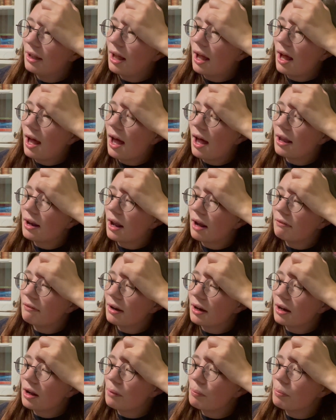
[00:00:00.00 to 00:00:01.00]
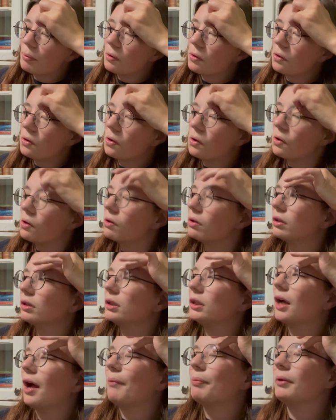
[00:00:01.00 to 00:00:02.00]
and I read a couple
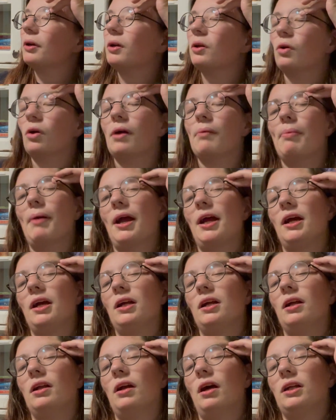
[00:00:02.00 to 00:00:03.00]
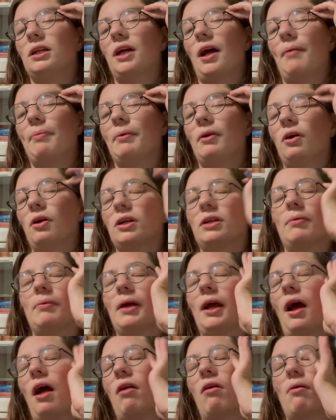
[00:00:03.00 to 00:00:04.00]
chapters or a chapter or
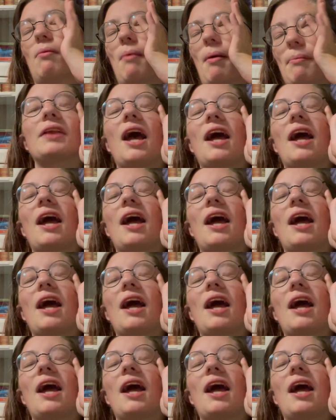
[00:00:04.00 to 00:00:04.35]
something. I don't remember.